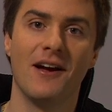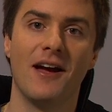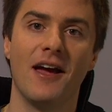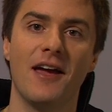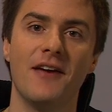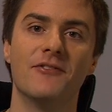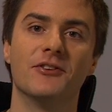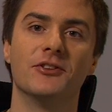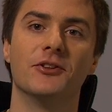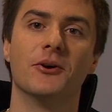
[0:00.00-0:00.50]

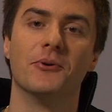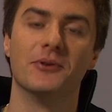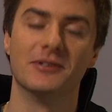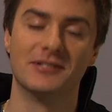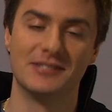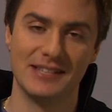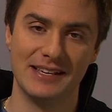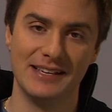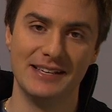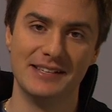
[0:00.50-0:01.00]
even though
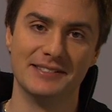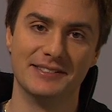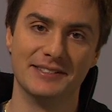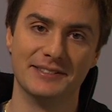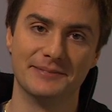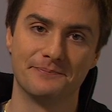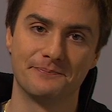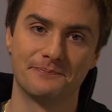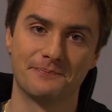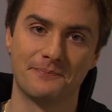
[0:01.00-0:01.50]
it's
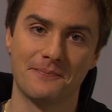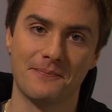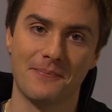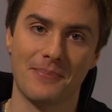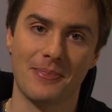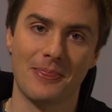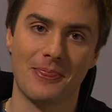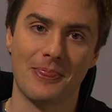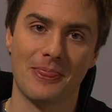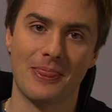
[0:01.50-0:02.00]
easy.
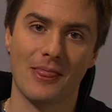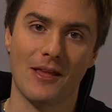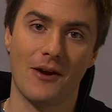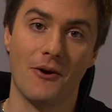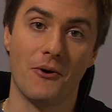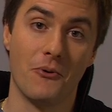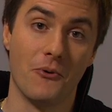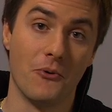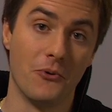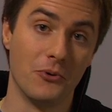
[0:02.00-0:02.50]

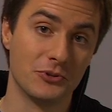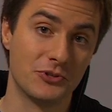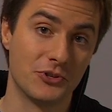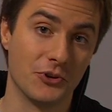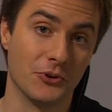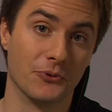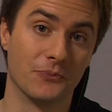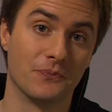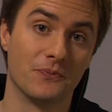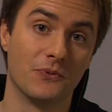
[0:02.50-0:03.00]

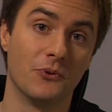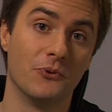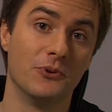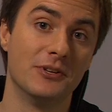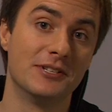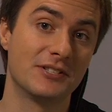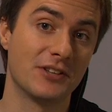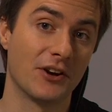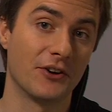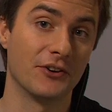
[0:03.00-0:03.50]
Also,
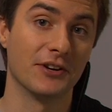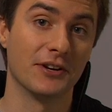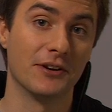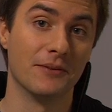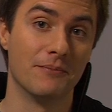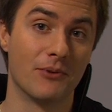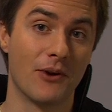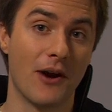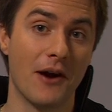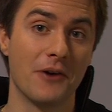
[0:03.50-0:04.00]
restarting a
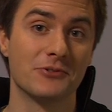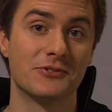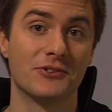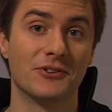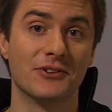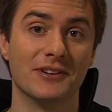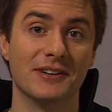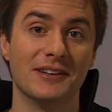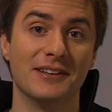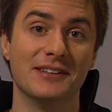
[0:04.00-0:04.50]

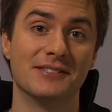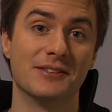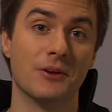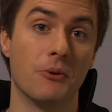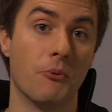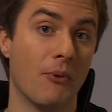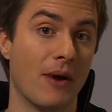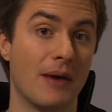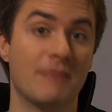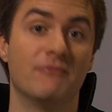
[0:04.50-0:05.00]
browser is a
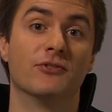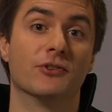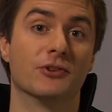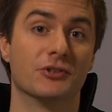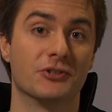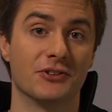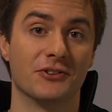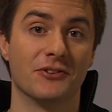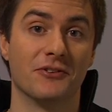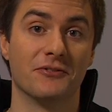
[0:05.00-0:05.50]
web
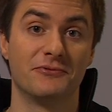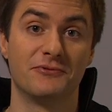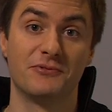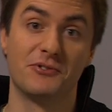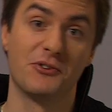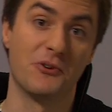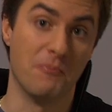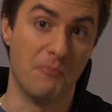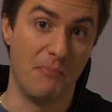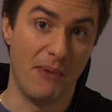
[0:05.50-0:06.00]
version of
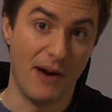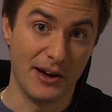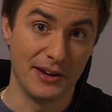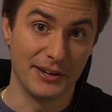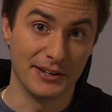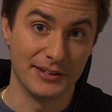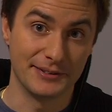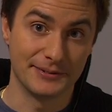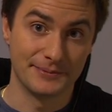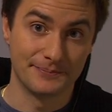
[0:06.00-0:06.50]

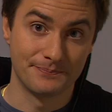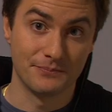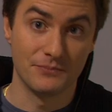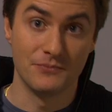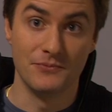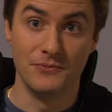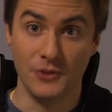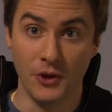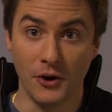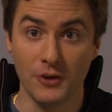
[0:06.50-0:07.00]
compiling.
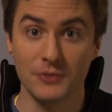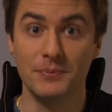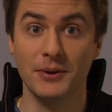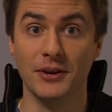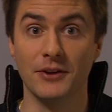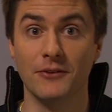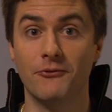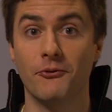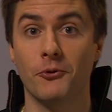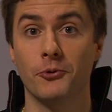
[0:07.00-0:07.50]
Not
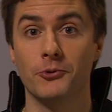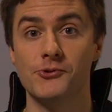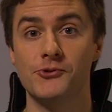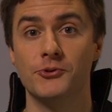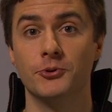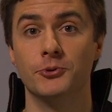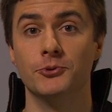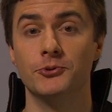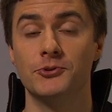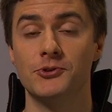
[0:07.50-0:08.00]
being forced
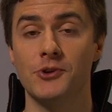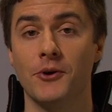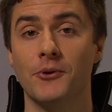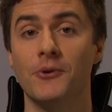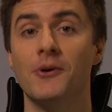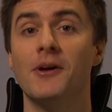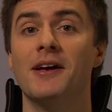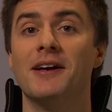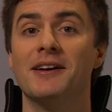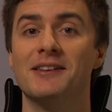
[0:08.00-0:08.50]
to do so
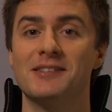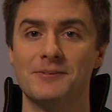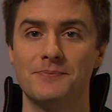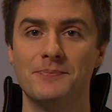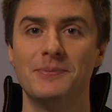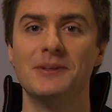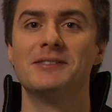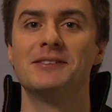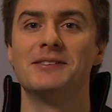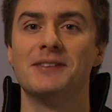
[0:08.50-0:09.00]

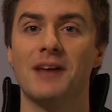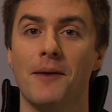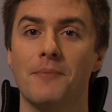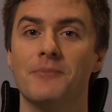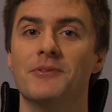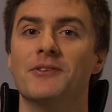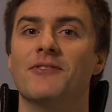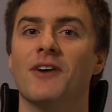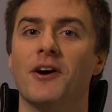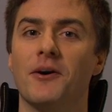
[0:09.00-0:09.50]
speeds
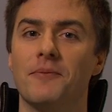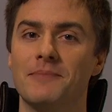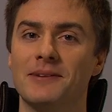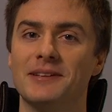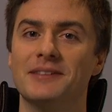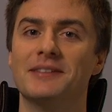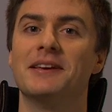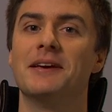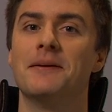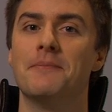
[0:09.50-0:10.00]
up
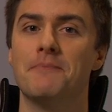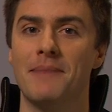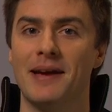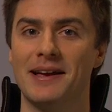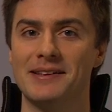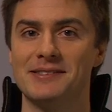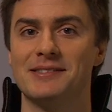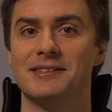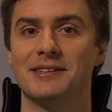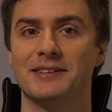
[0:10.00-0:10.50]
development
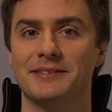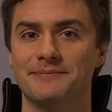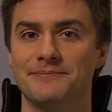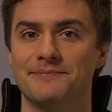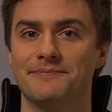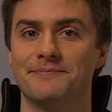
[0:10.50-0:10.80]
immensely.